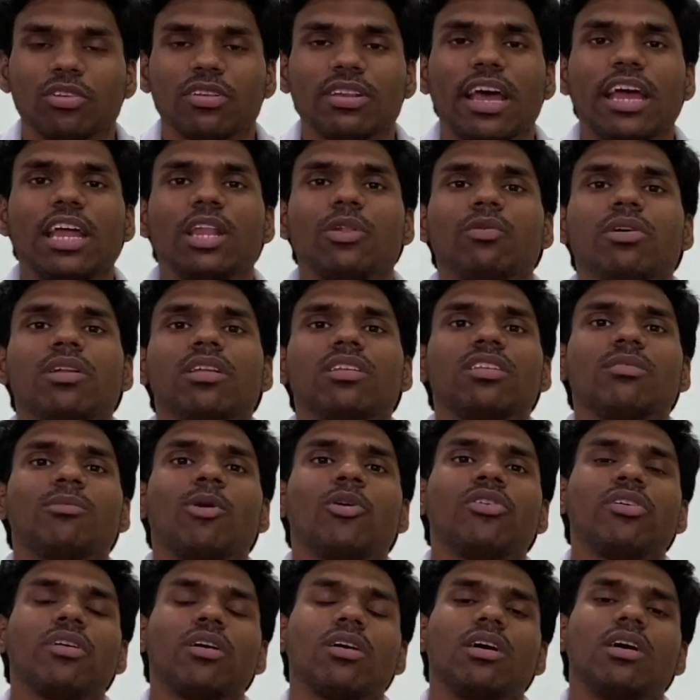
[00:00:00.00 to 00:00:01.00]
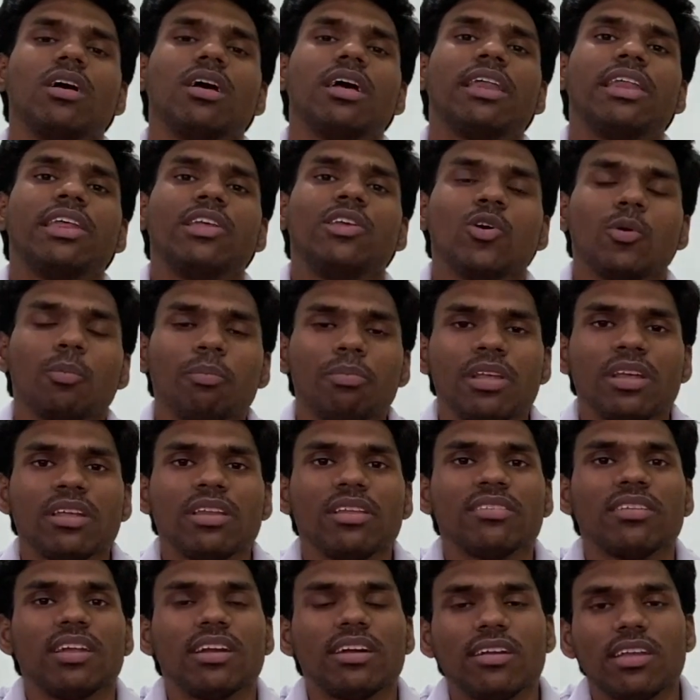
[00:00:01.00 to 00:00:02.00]
the ninth one is about reopening
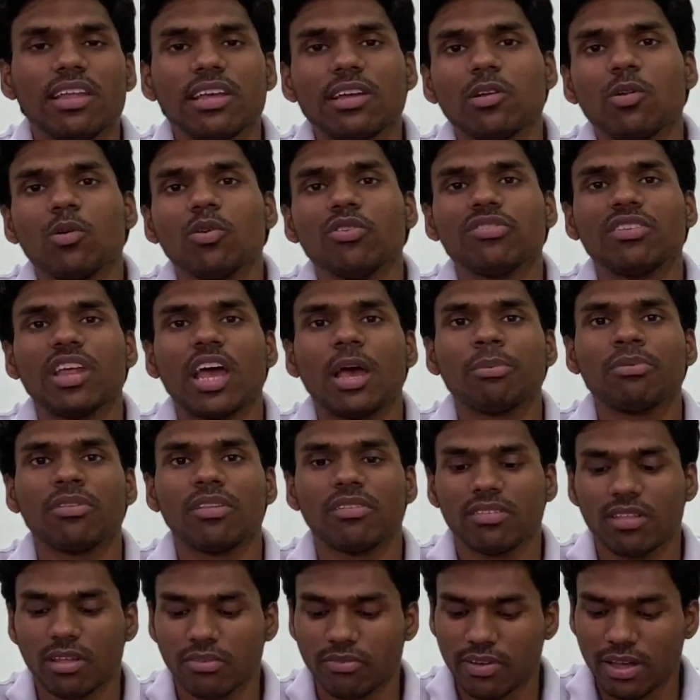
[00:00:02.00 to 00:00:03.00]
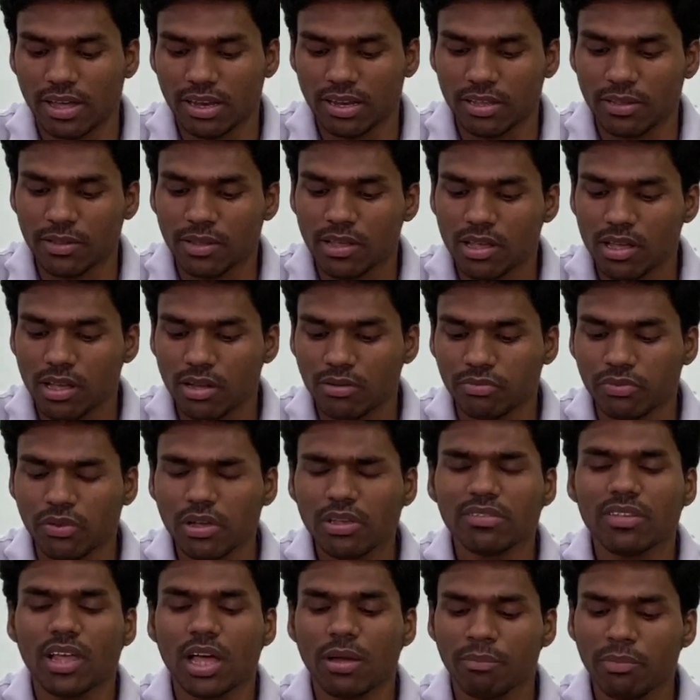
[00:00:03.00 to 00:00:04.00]
recently closed tabs in Safari. For
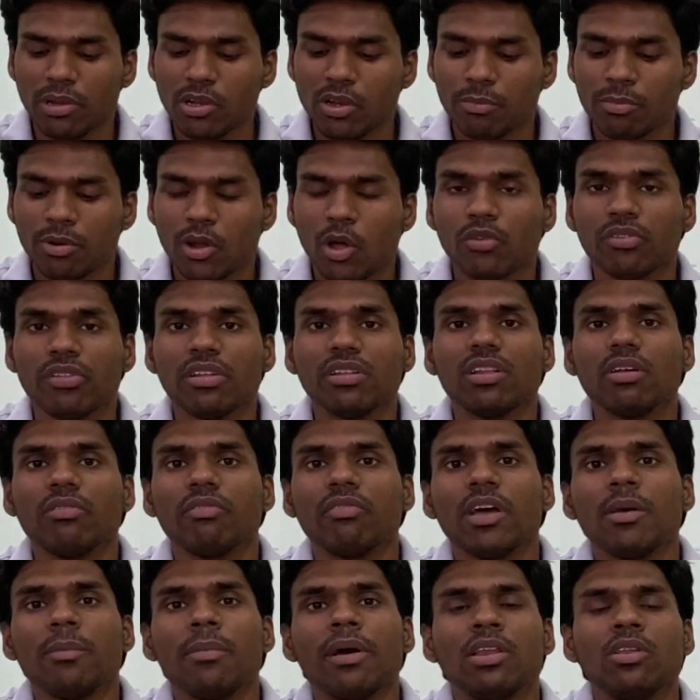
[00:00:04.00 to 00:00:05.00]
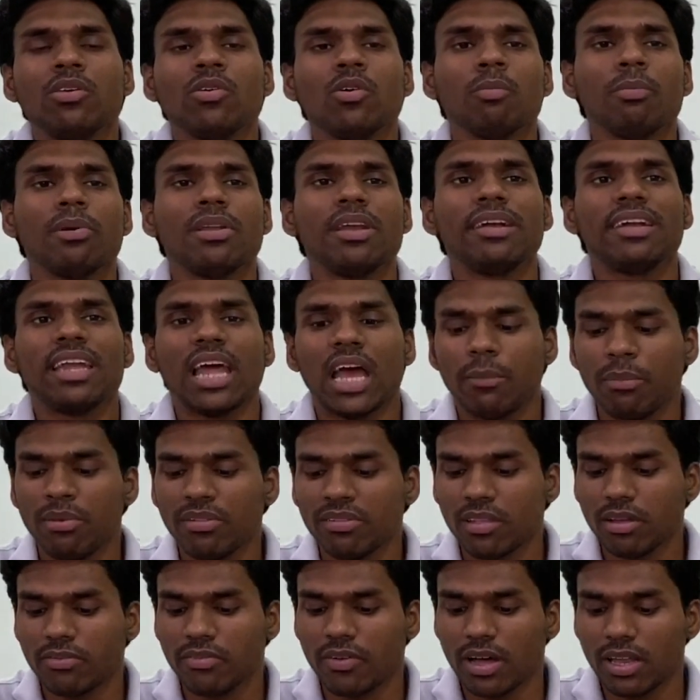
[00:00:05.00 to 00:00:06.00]
example, you're browsing the web and you open a tab in
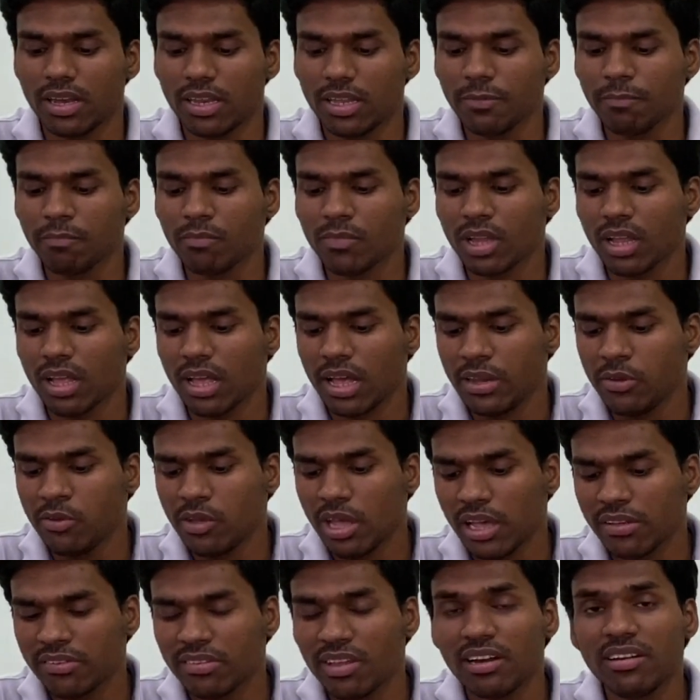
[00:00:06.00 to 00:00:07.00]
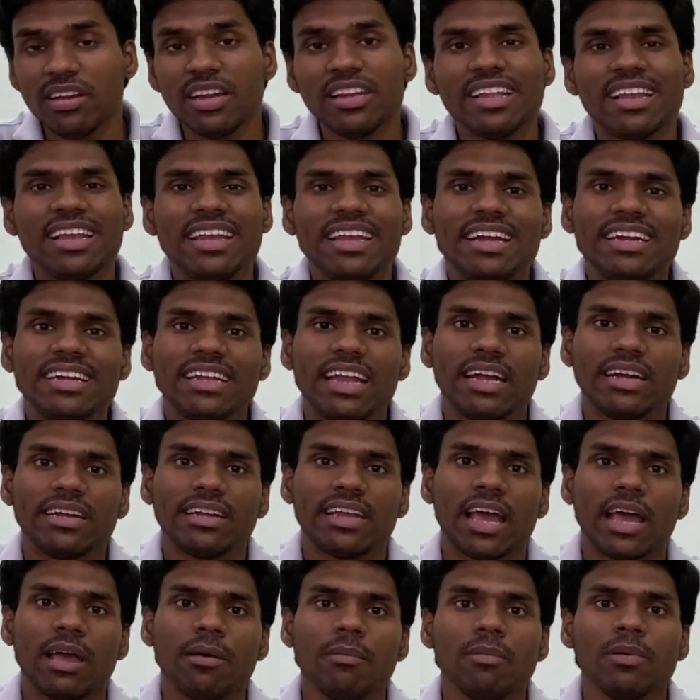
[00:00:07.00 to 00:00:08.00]
Safari and you accidentally delete that
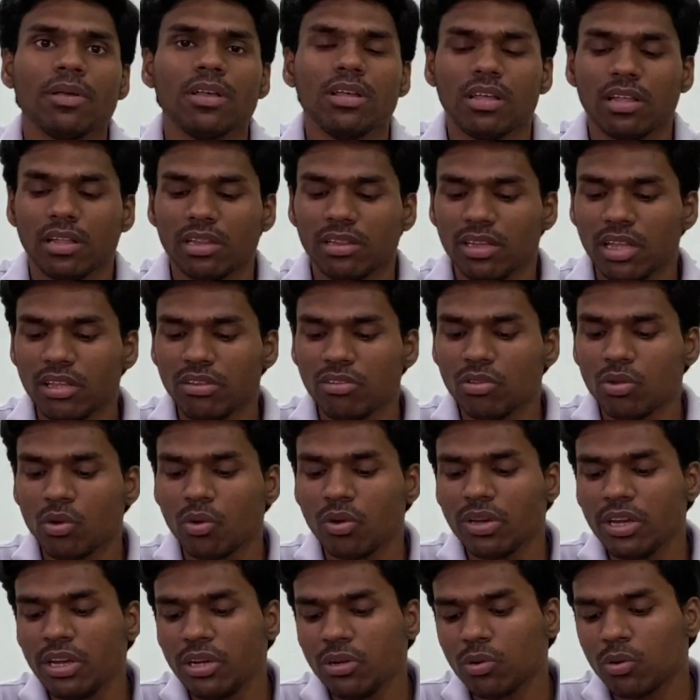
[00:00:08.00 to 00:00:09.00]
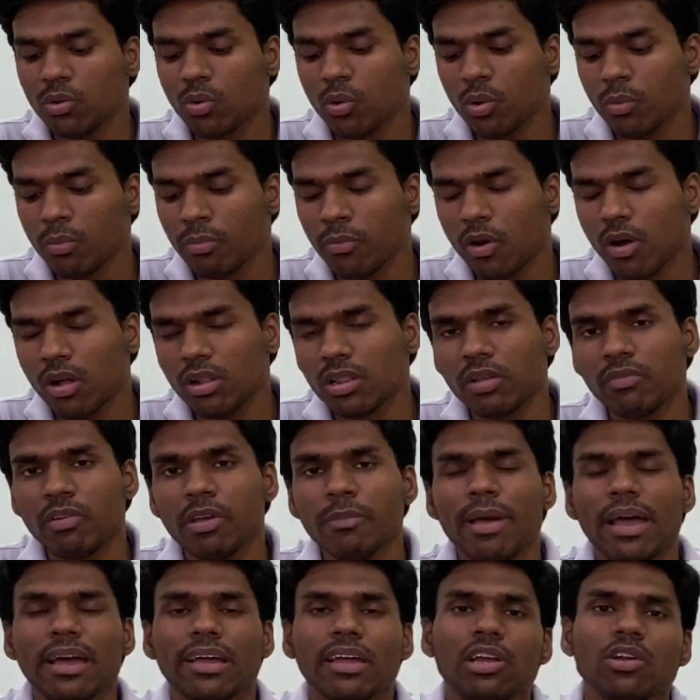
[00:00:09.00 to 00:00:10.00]
tab. There's no need to go all the way
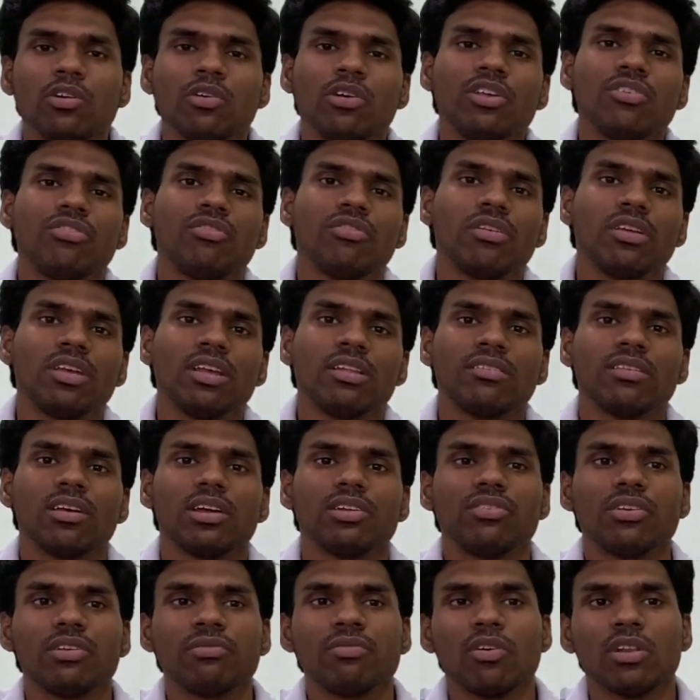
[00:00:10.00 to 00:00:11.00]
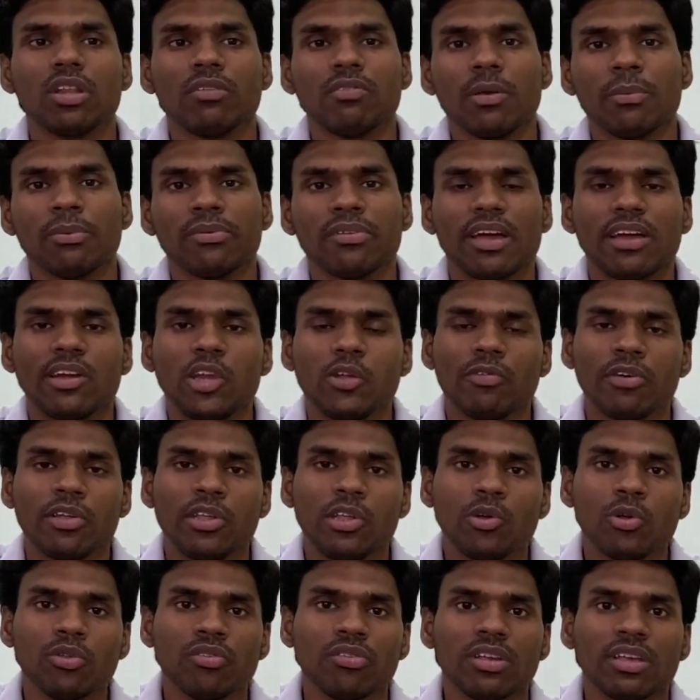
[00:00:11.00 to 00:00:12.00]
back into history and searching for the website you were
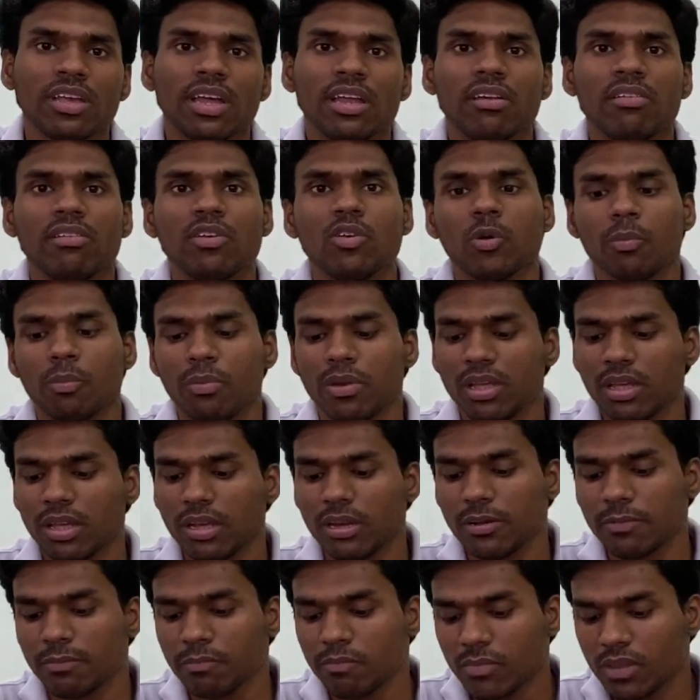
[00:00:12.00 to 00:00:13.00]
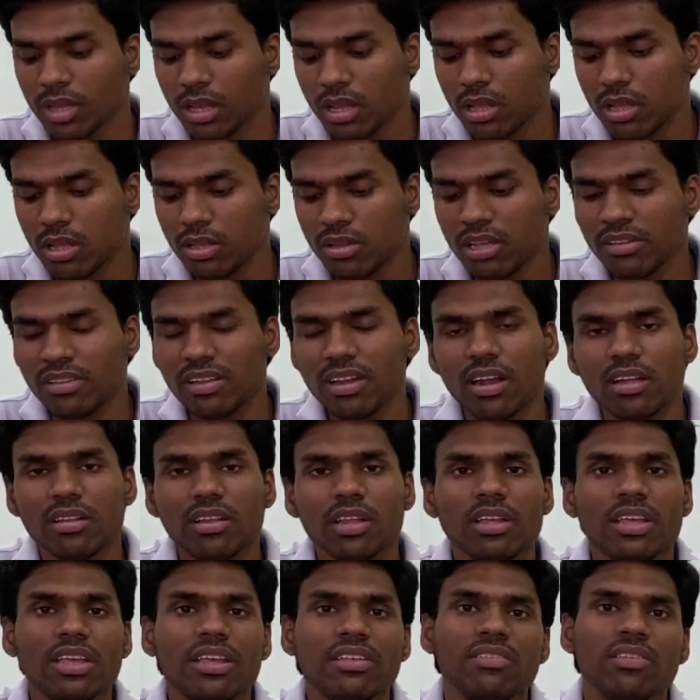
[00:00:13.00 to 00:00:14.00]
using and reopening it. There's
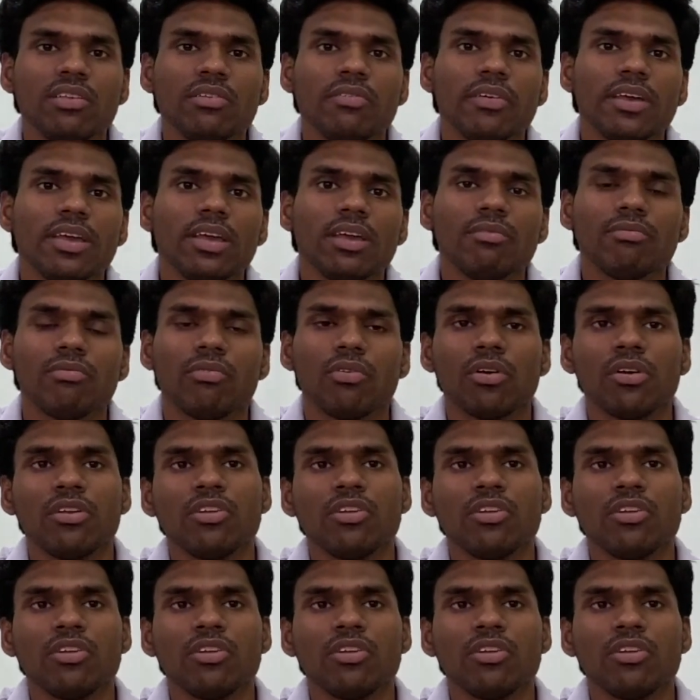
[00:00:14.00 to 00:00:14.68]
another easy way for